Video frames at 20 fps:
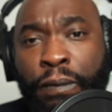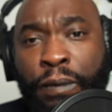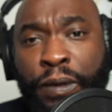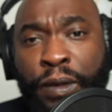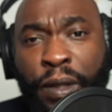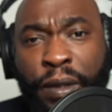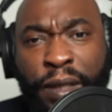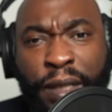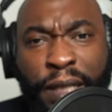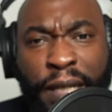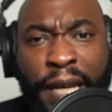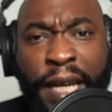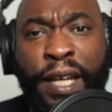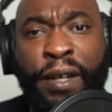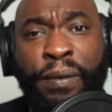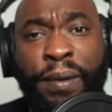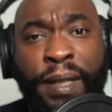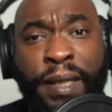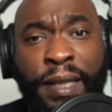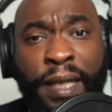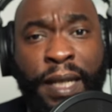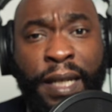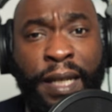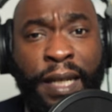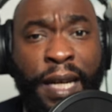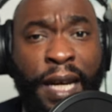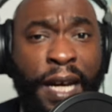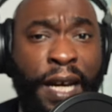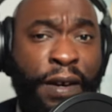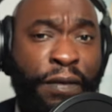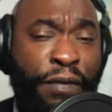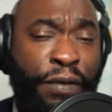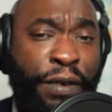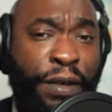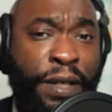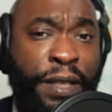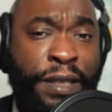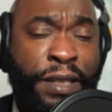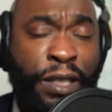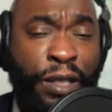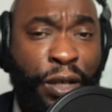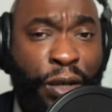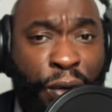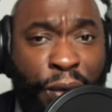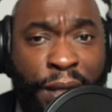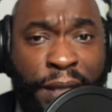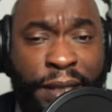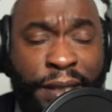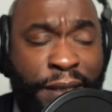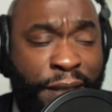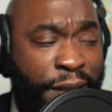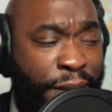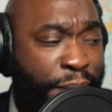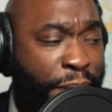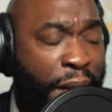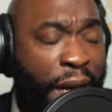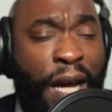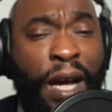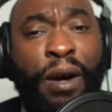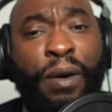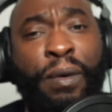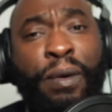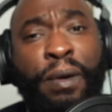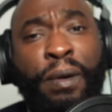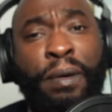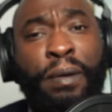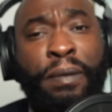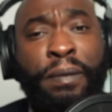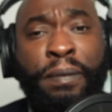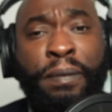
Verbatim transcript: So today we thank God for his anointing power